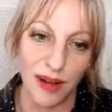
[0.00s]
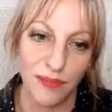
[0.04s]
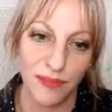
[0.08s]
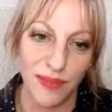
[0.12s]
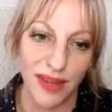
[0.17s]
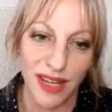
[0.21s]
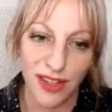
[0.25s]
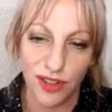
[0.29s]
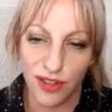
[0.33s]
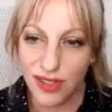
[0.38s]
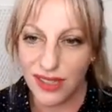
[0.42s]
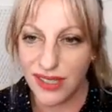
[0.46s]

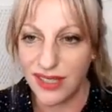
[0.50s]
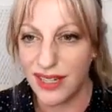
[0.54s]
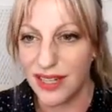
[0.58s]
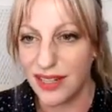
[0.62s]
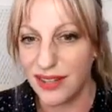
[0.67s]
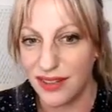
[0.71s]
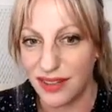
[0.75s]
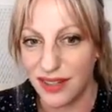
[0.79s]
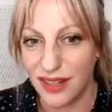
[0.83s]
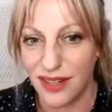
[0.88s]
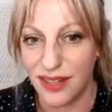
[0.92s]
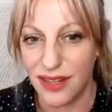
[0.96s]

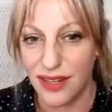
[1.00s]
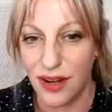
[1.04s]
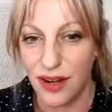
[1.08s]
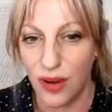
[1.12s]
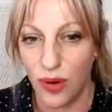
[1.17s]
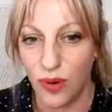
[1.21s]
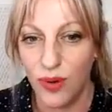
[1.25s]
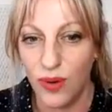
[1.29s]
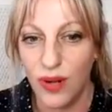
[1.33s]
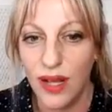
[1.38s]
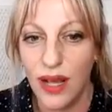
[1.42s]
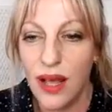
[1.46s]
Interestingly, you
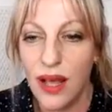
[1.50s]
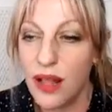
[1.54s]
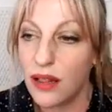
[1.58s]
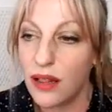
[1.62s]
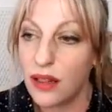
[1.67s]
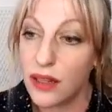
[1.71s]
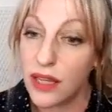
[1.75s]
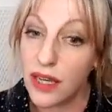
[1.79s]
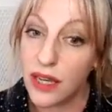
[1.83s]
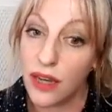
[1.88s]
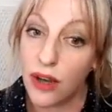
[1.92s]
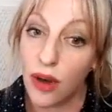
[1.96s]
know,
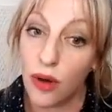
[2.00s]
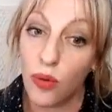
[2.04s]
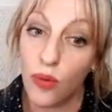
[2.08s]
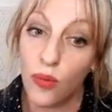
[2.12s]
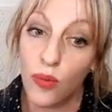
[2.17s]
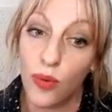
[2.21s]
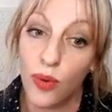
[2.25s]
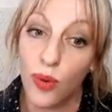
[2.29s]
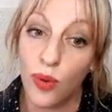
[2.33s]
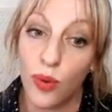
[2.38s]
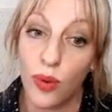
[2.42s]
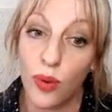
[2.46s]
Leo
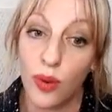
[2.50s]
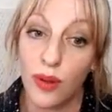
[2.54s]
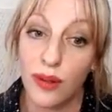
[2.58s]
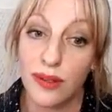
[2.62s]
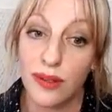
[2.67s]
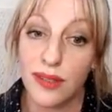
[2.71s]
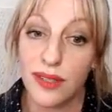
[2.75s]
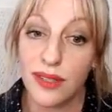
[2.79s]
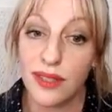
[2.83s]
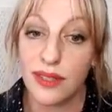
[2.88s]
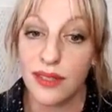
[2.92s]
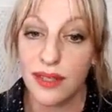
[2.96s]

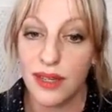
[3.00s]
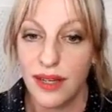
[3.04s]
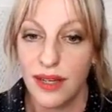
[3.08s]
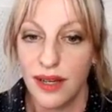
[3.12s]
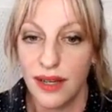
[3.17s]
rules,